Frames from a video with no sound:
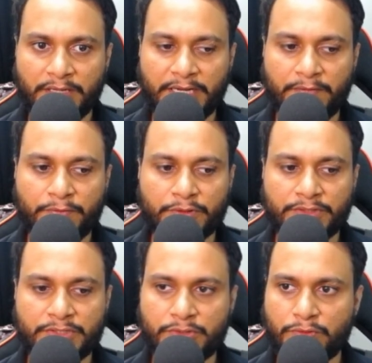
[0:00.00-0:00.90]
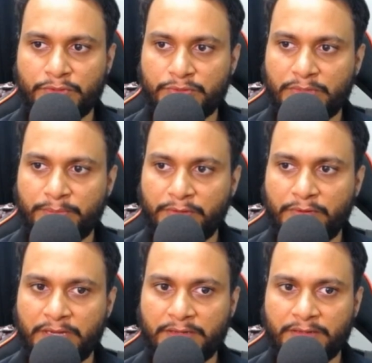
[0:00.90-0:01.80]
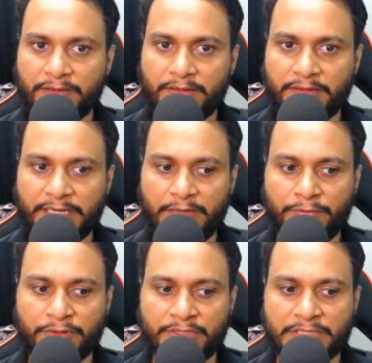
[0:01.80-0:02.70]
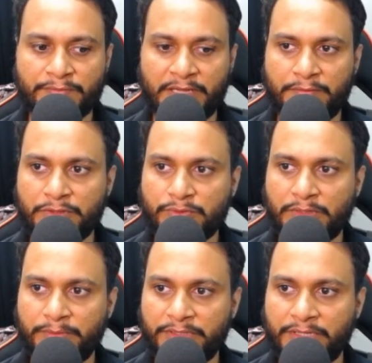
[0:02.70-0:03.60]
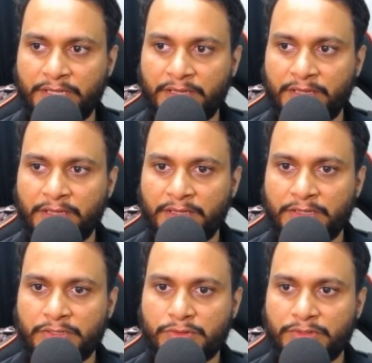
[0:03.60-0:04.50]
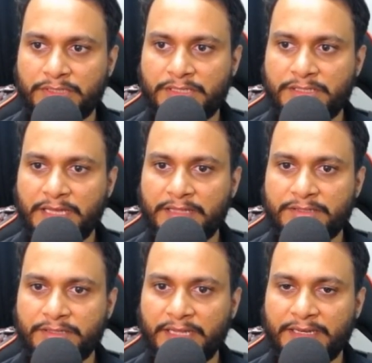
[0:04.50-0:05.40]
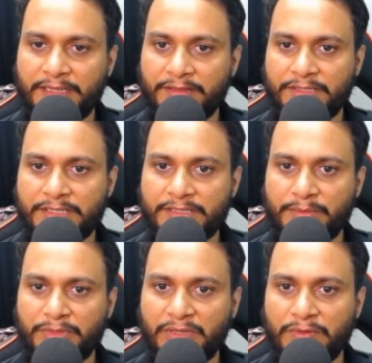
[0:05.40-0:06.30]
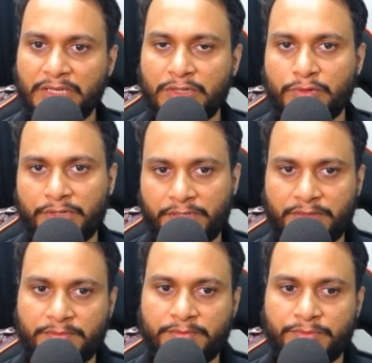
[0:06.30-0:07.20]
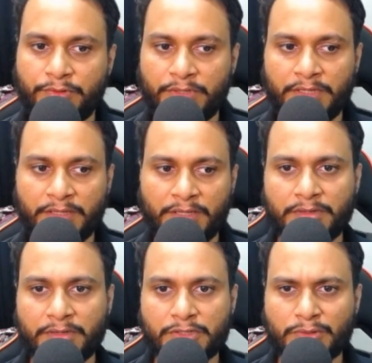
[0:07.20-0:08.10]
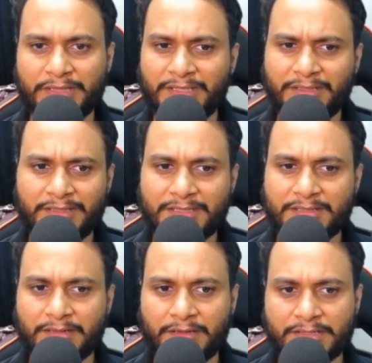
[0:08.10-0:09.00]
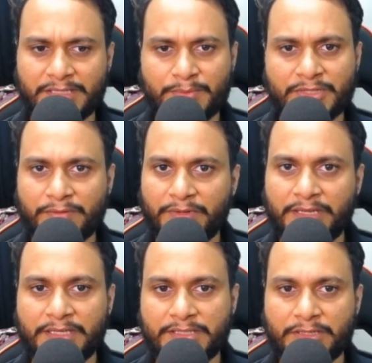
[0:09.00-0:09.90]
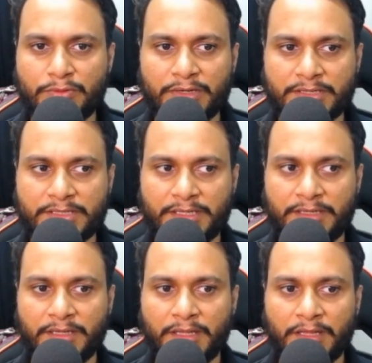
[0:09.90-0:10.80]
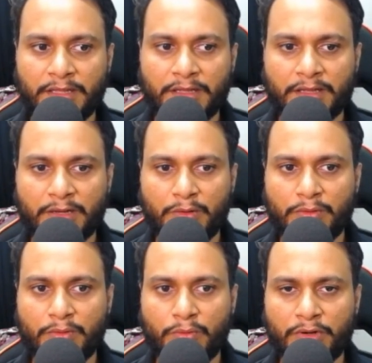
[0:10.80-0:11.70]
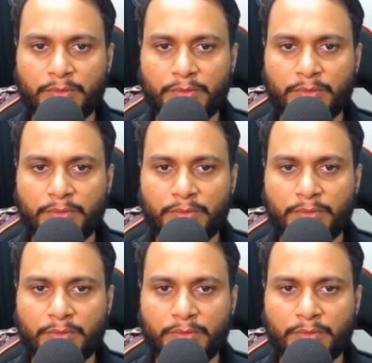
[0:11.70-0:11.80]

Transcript: Write for this 2 which will be 1. Write for this 5 which will be 3. So this is the answer array and this is something we need to return. Okay. So I think these uh, steps are very easy to understand. Now, what